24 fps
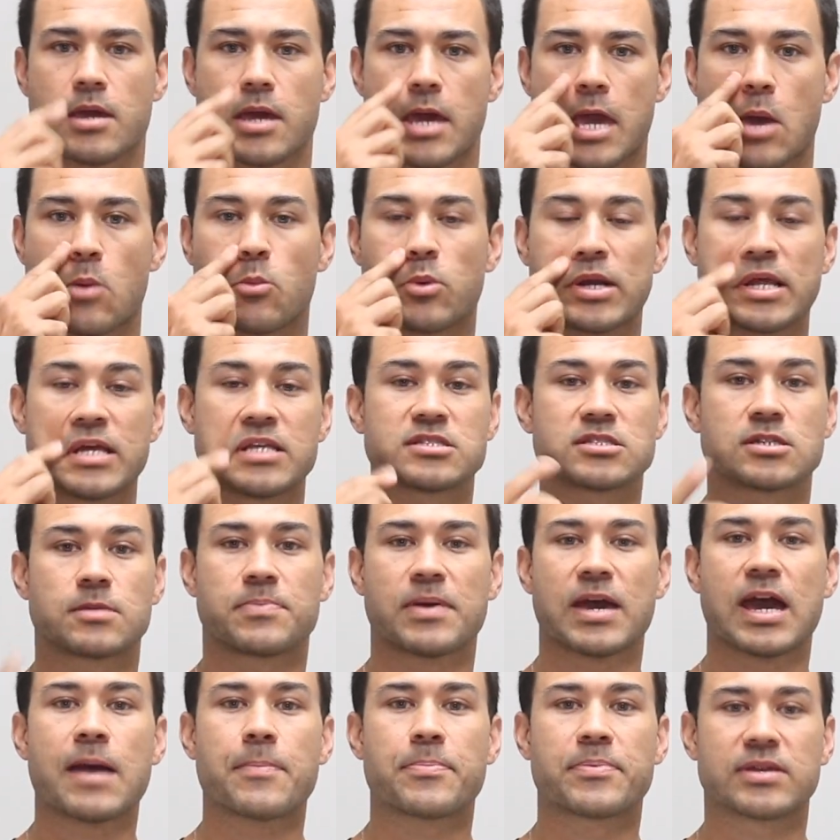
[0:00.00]
And what ends up
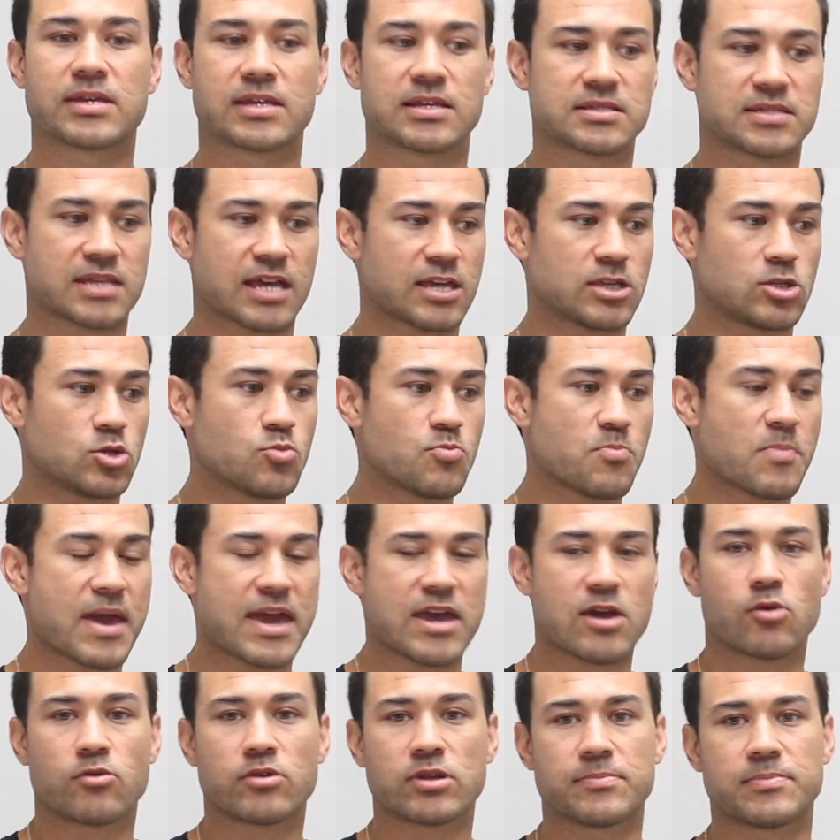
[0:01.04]
happening is that you
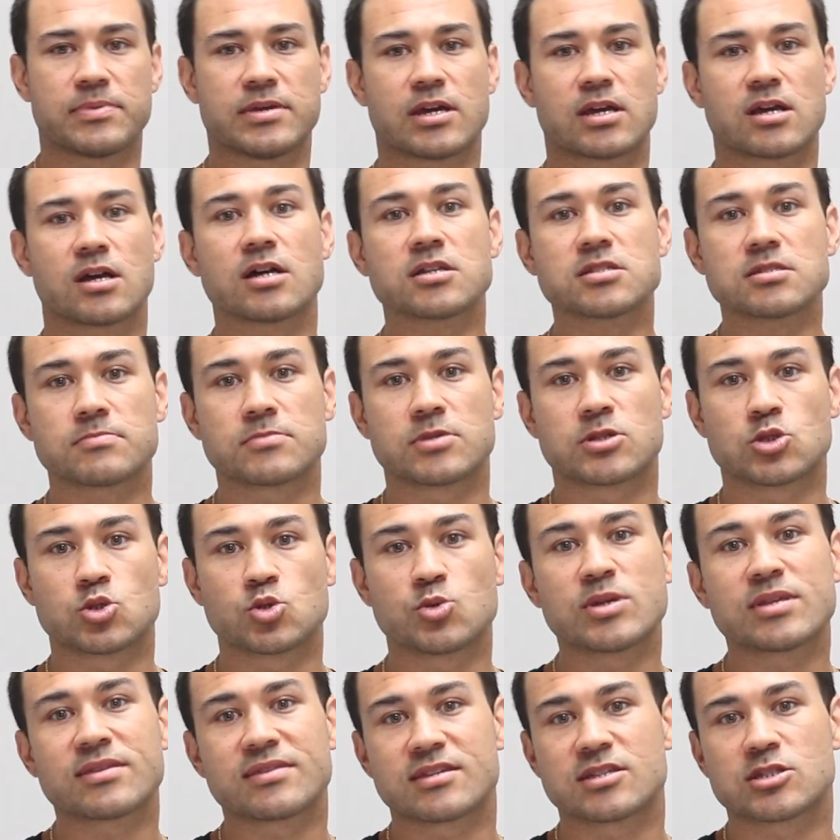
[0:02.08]
may only be accustomed to
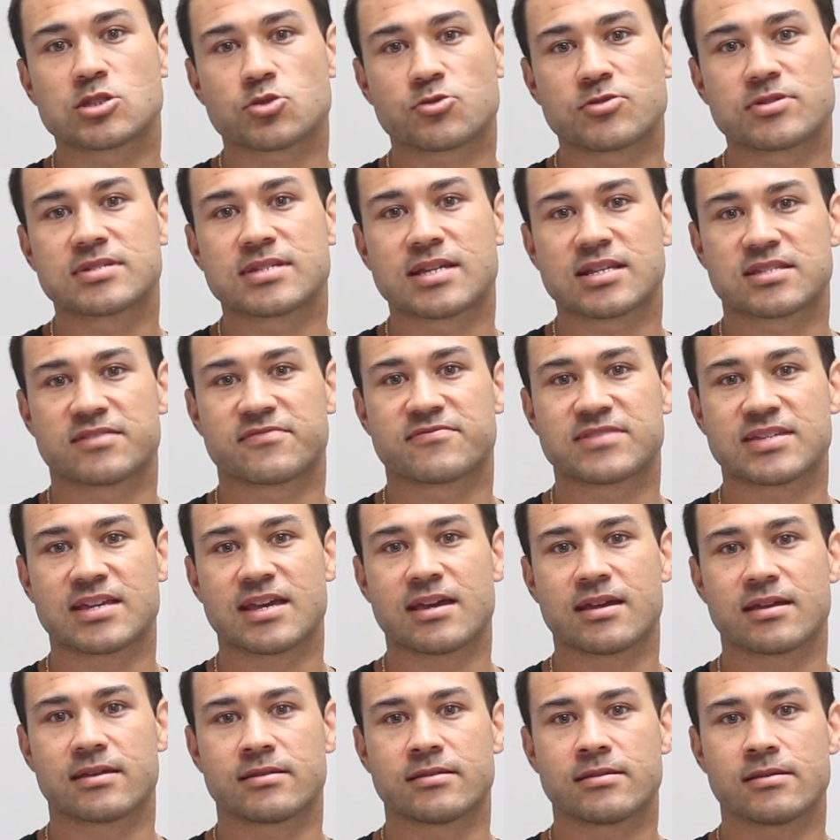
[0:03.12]
doing these 3 sets of
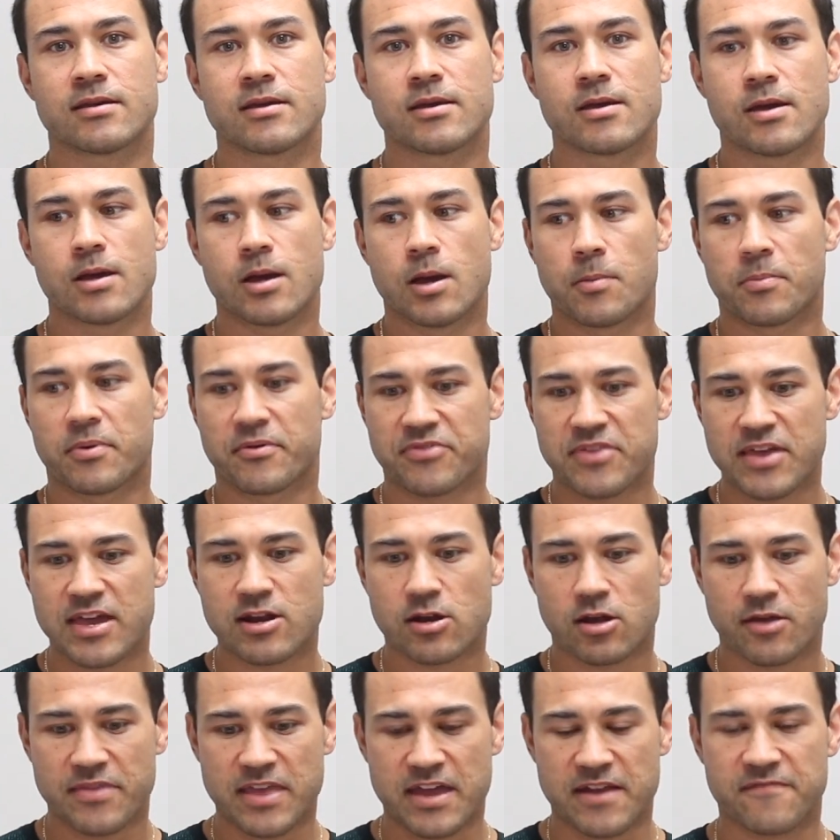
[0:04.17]
10, but then
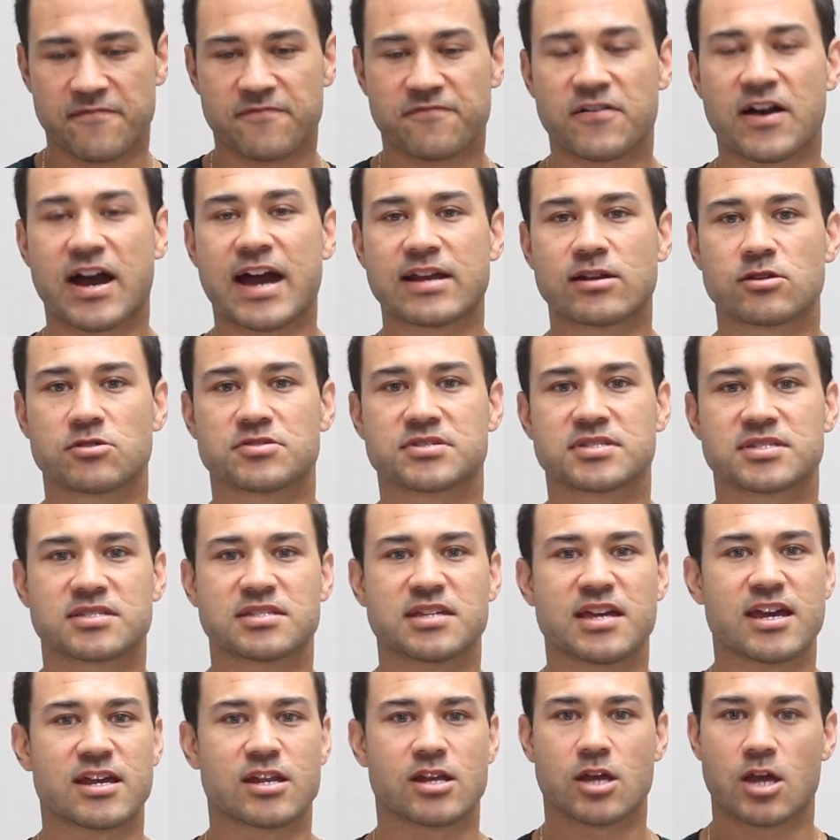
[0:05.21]
on that final
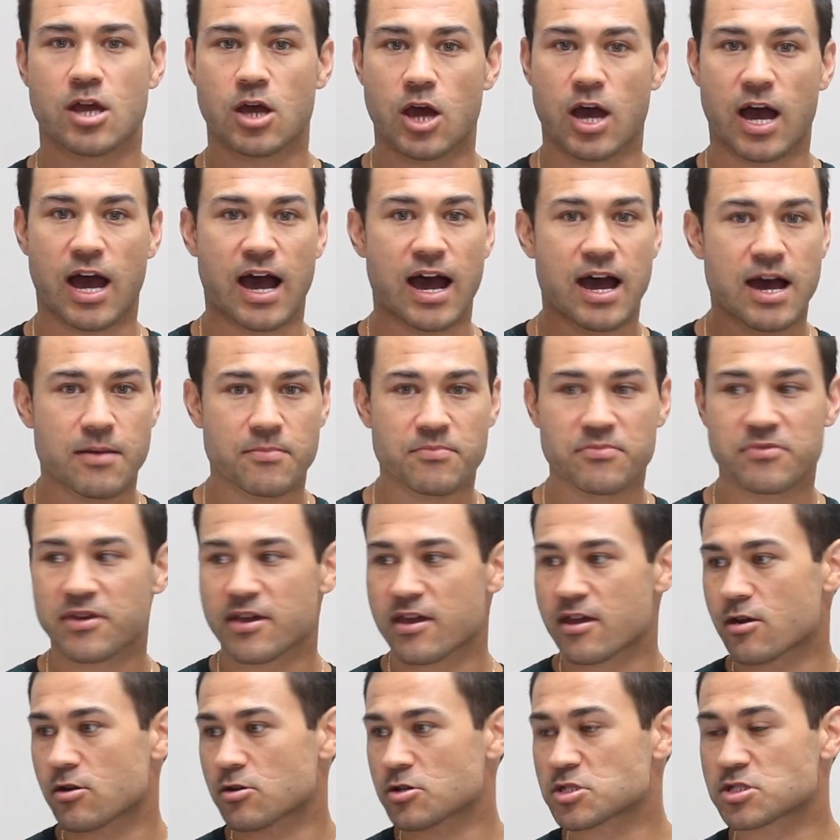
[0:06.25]
set, I'm
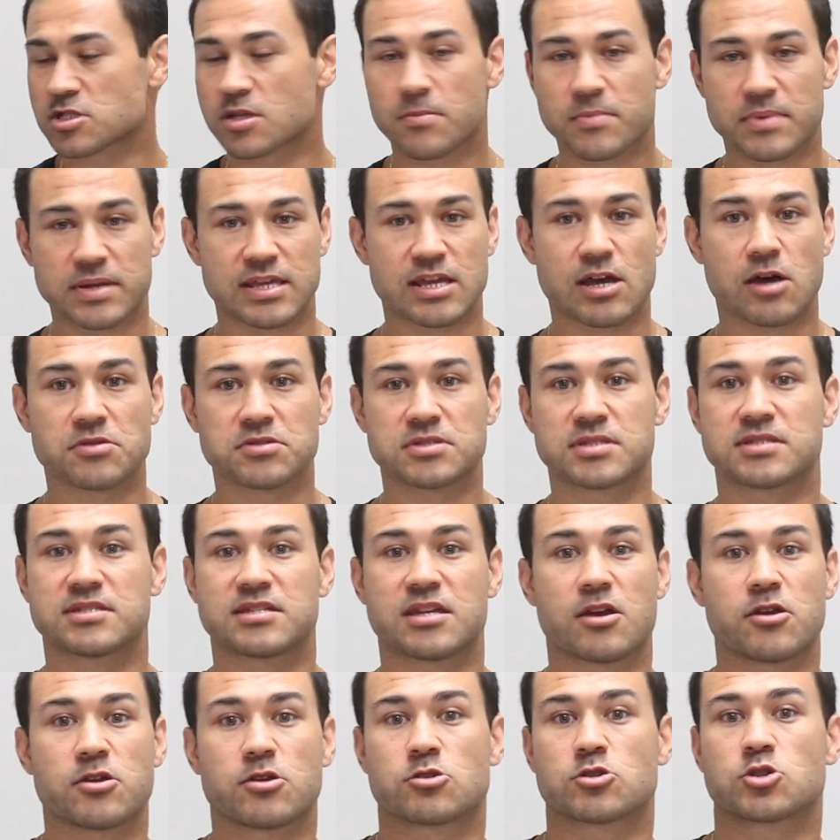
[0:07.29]
there, somebody else is
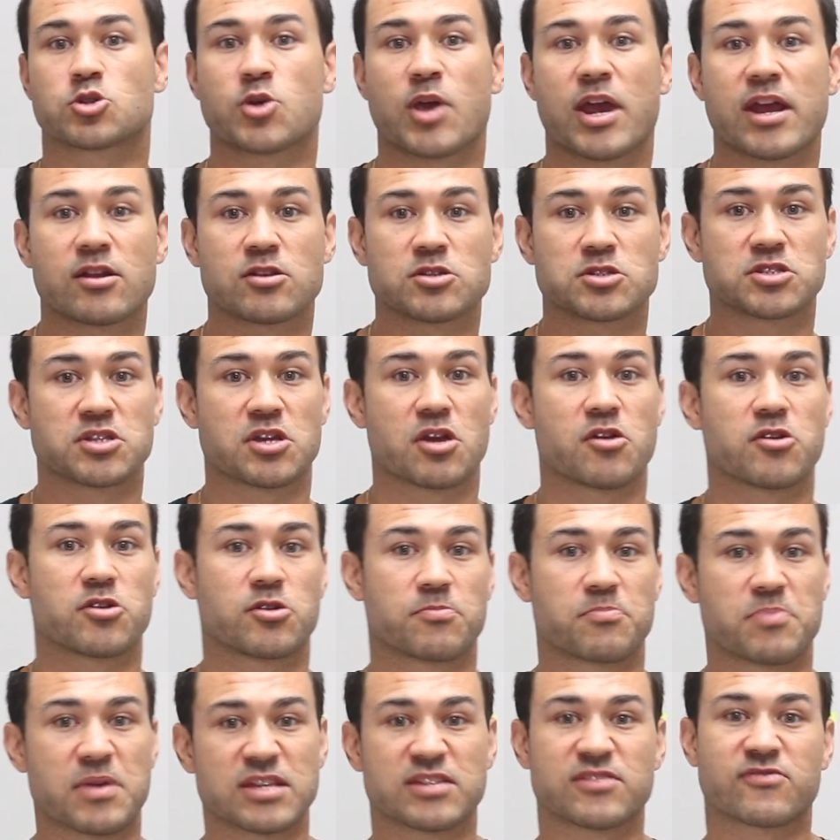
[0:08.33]
there, your trainer's there, your
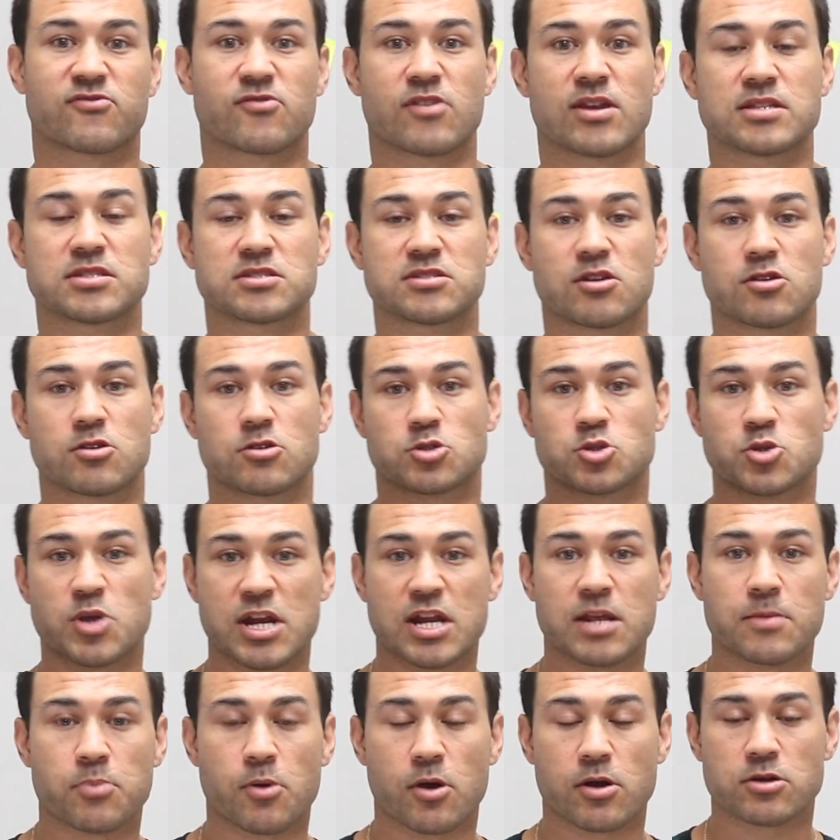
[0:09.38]
best friend's there, your
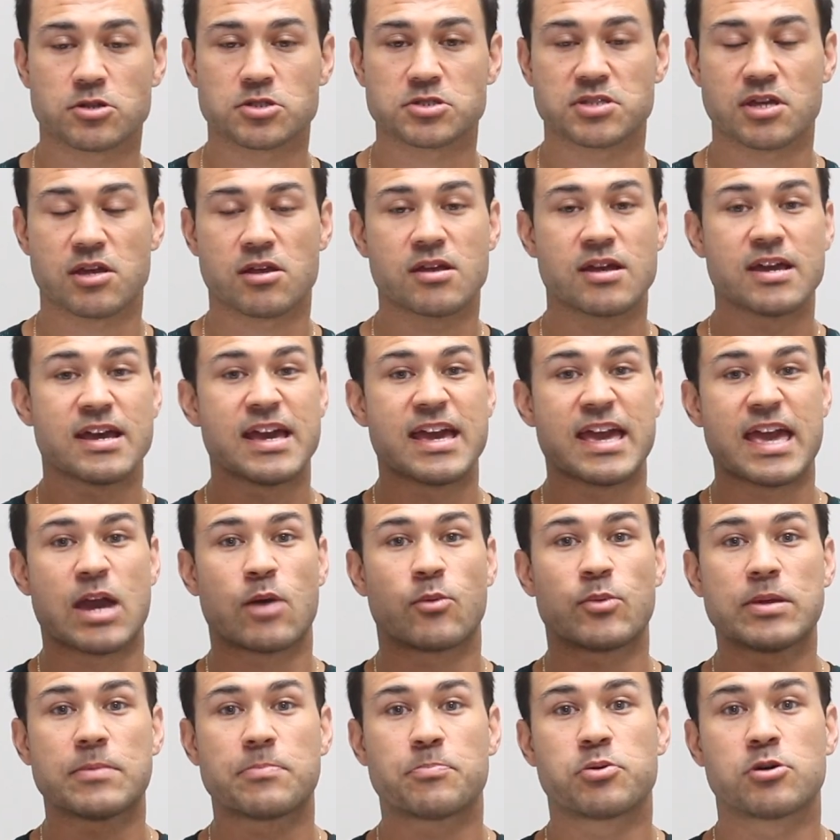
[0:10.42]
training partner's there, and
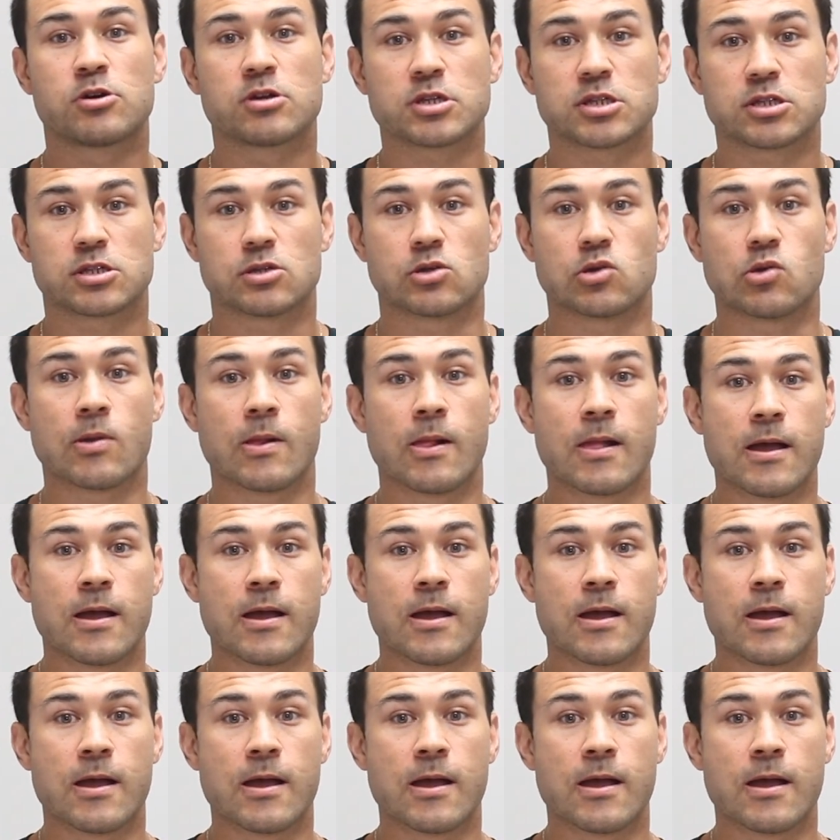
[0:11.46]
we push you.